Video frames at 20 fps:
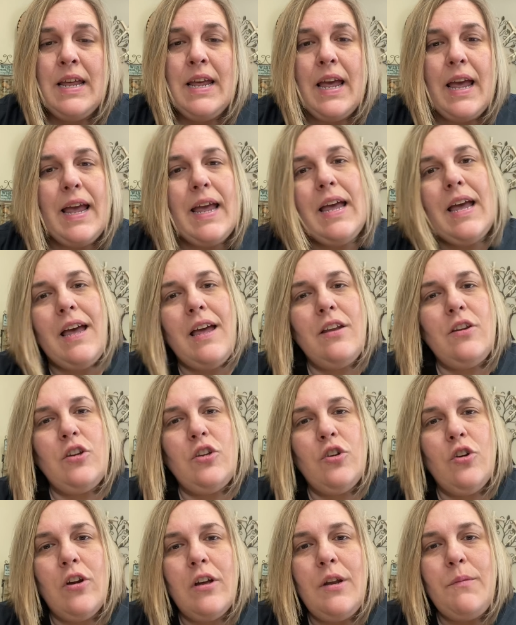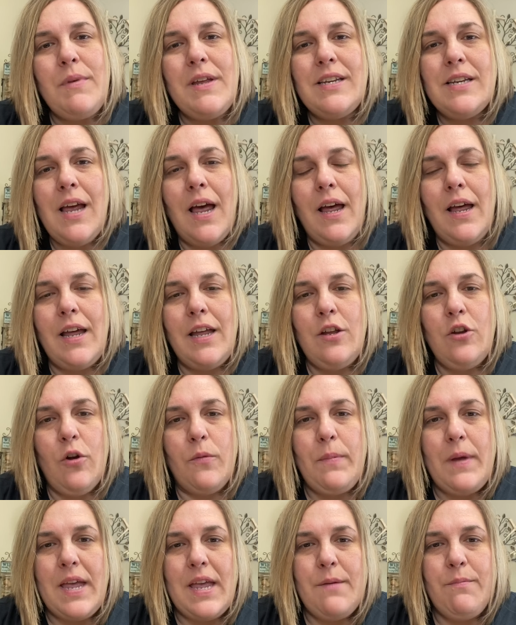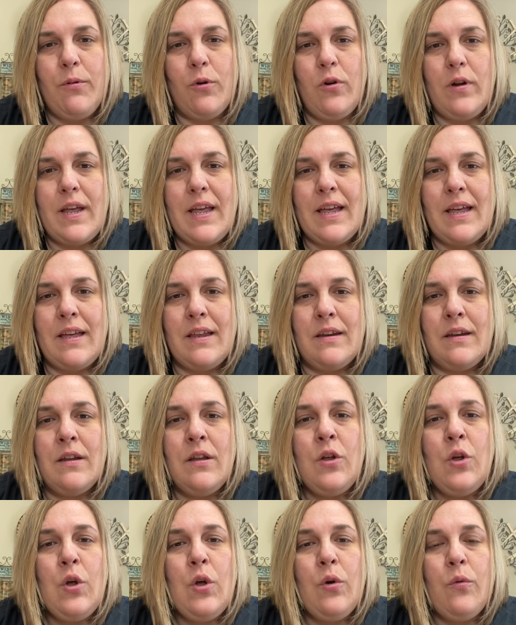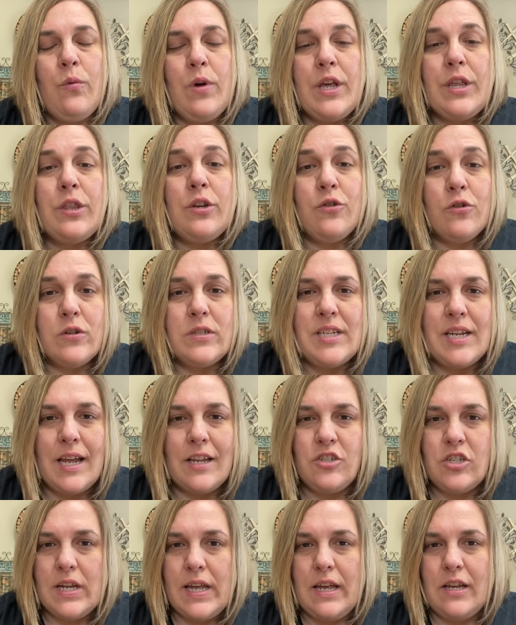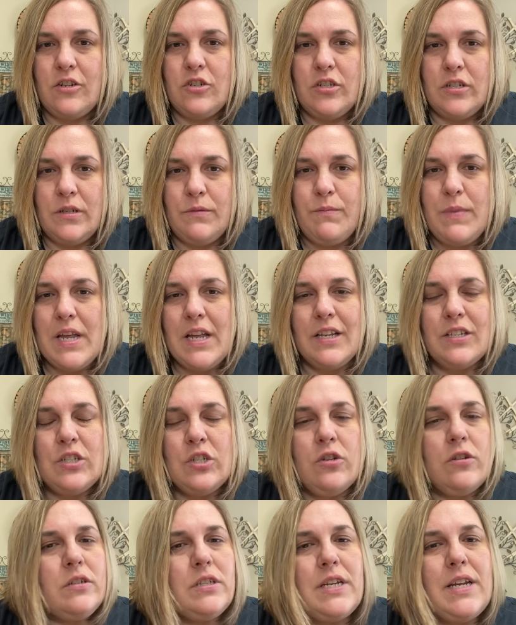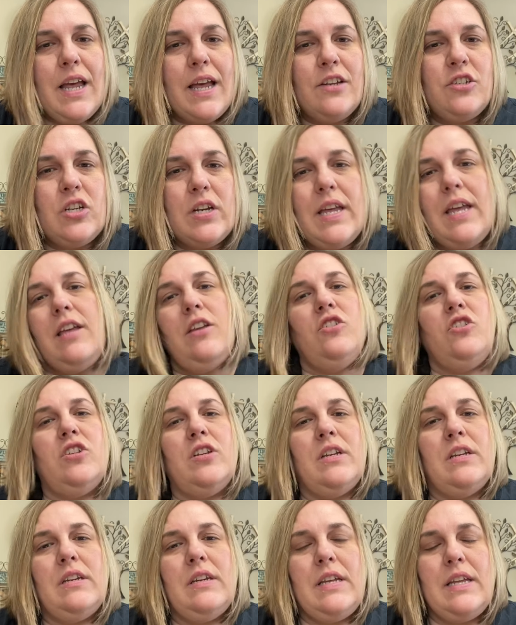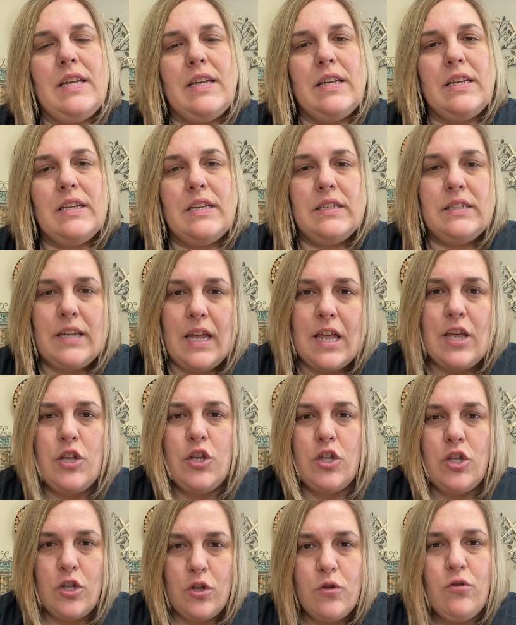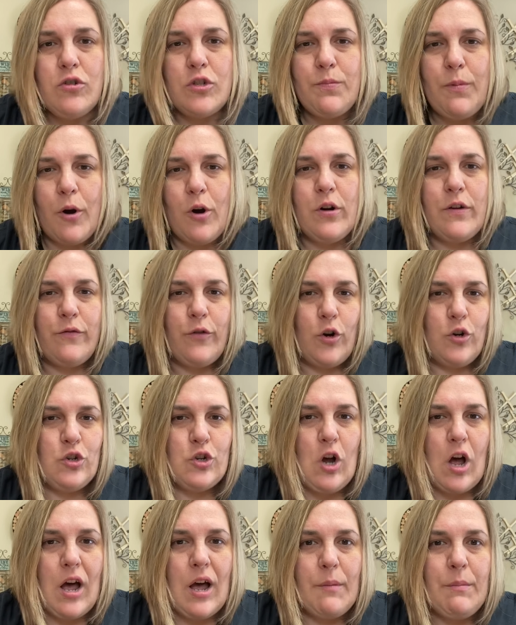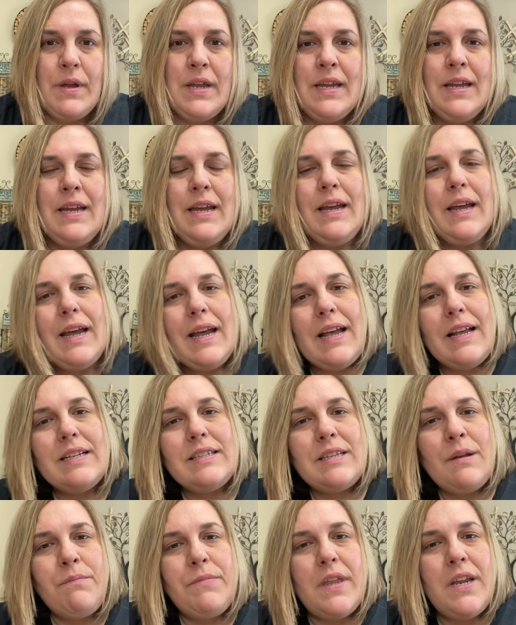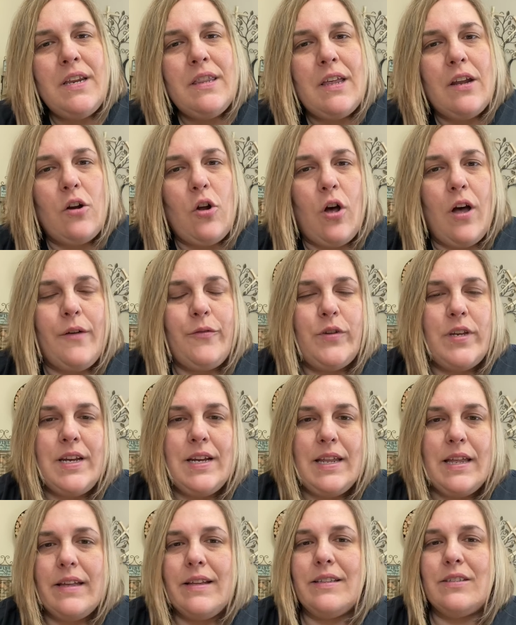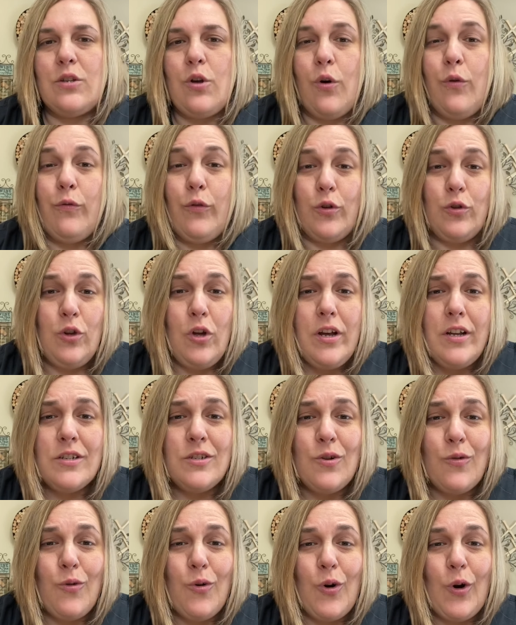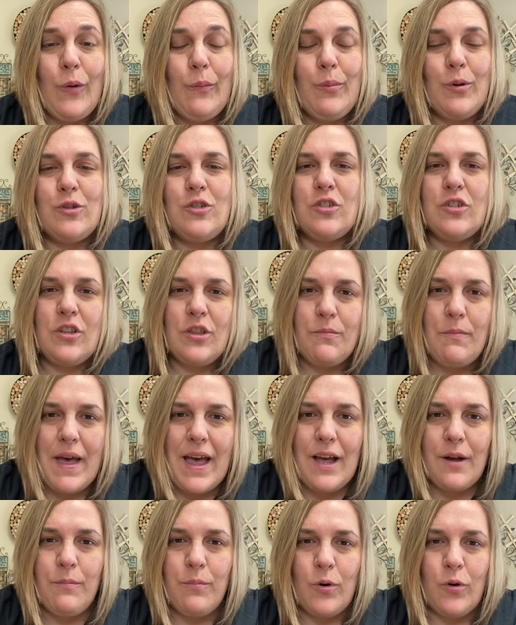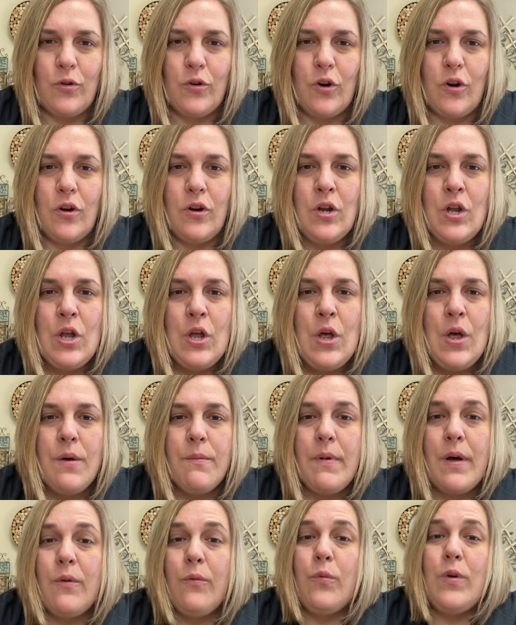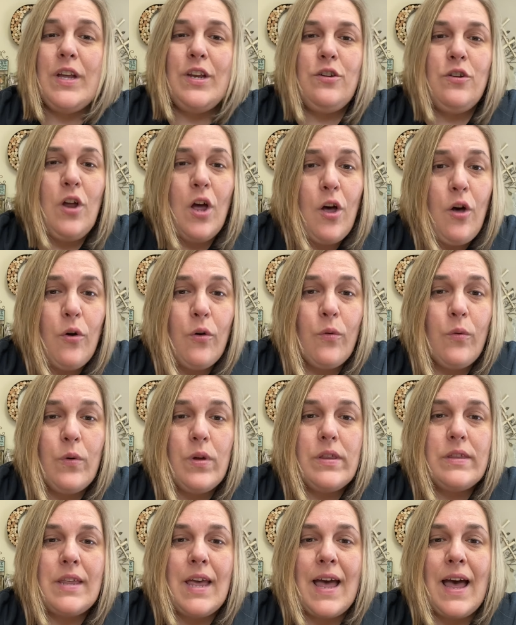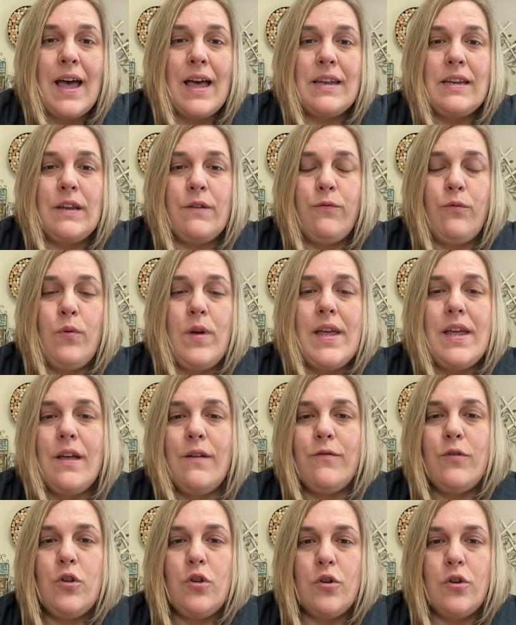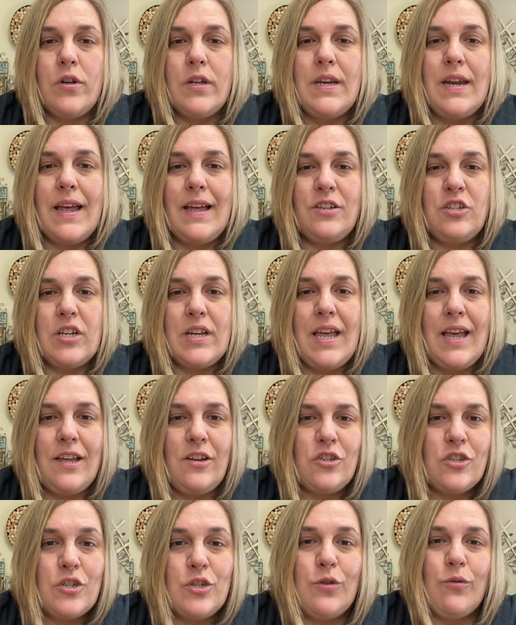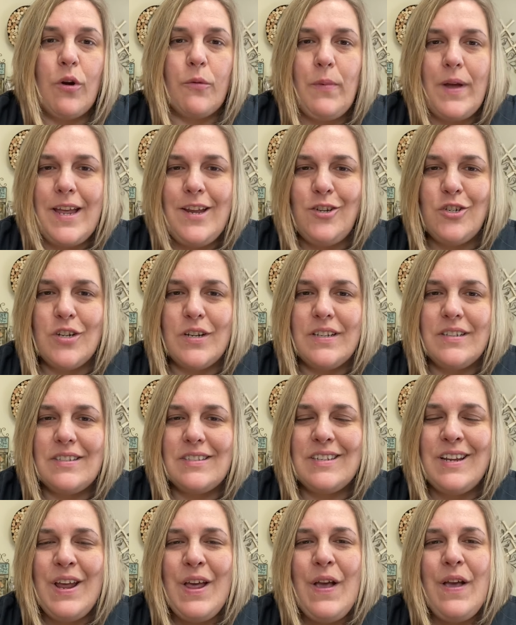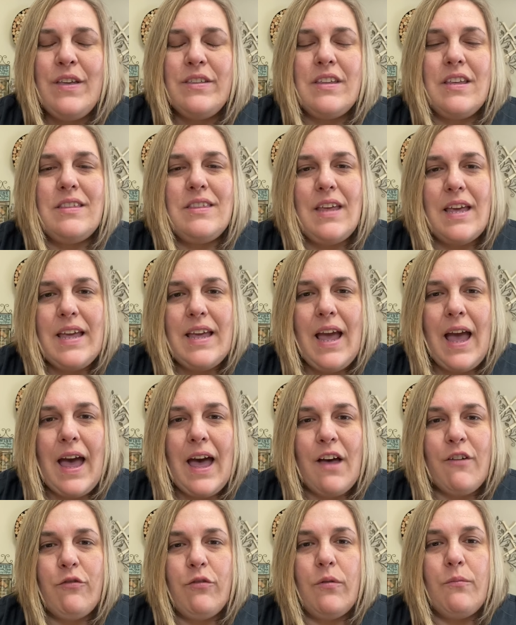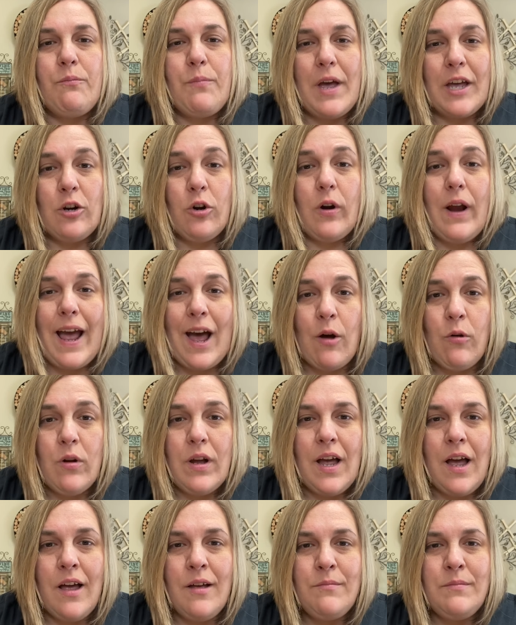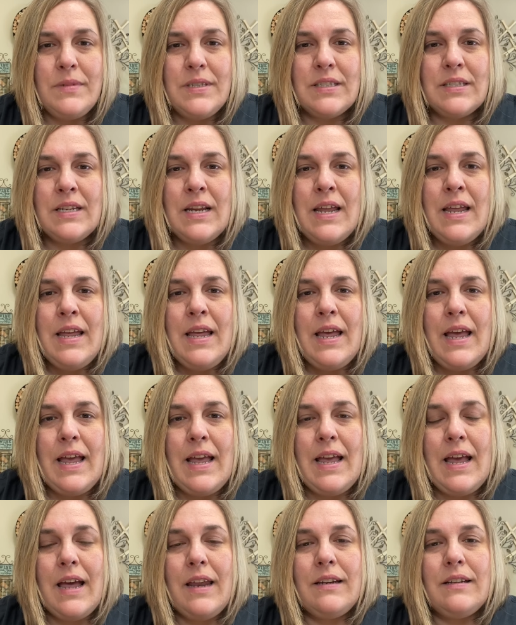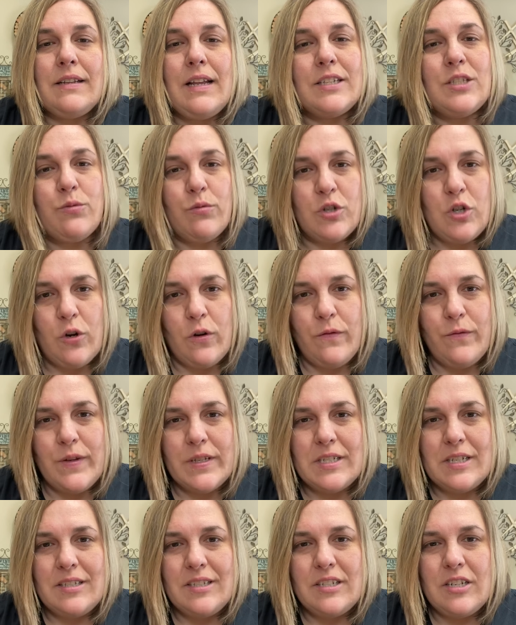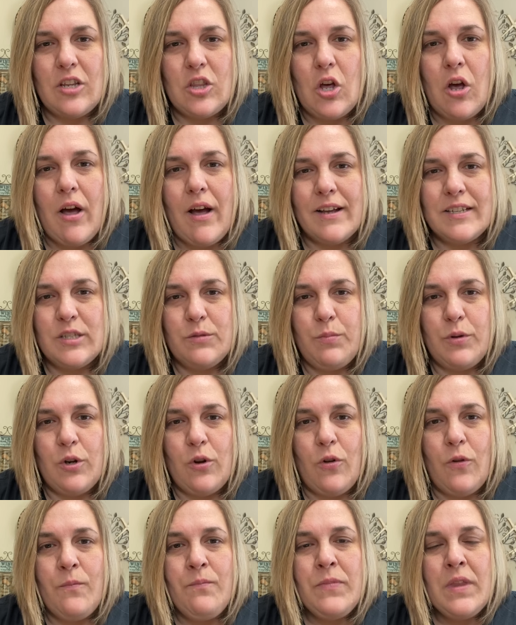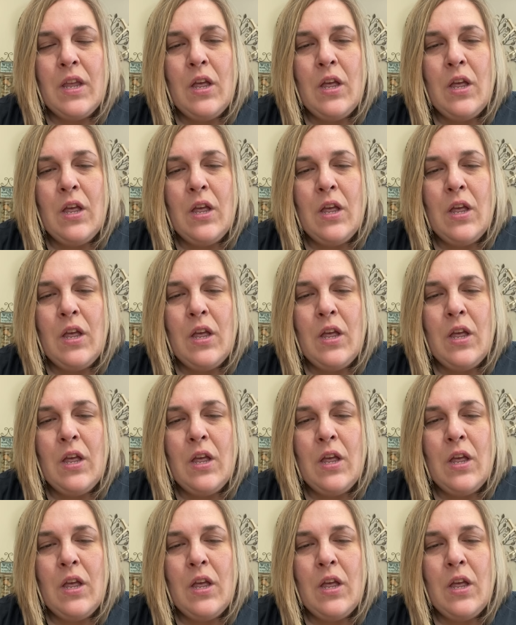And you're going to be tying your paper in with nursing education, because nursing education is a huge part of our job and something that often gets overlooked or pushed to the back burner. But we know that if we give good education to our patients, that they have better outcomes and less return visits to the hospital.